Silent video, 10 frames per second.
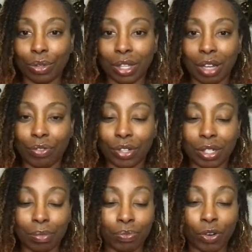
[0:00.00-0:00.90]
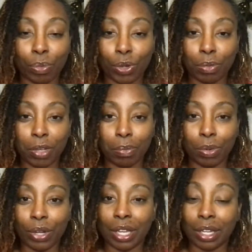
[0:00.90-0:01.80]
thing for most
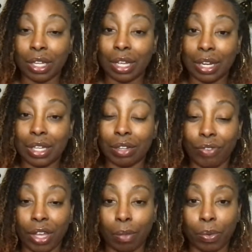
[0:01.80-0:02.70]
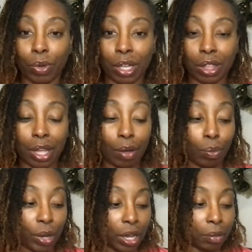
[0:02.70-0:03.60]
people, and it is available in that
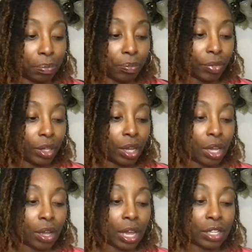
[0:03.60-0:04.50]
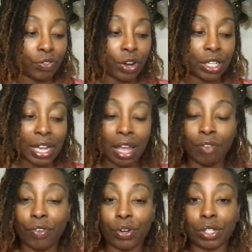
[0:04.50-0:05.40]
way. As far as
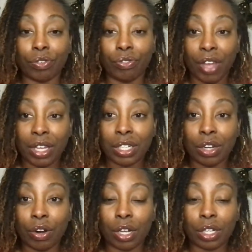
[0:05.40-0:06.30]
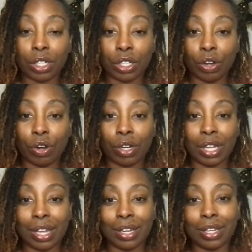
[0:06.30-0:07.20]
adverse effects are concerned,
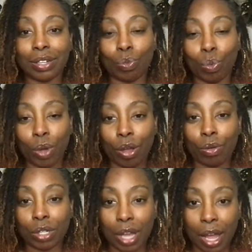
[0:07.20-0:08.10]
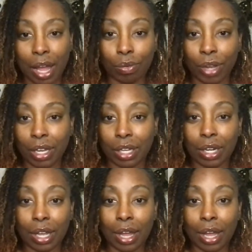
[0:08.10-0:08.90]
it is well tolerated,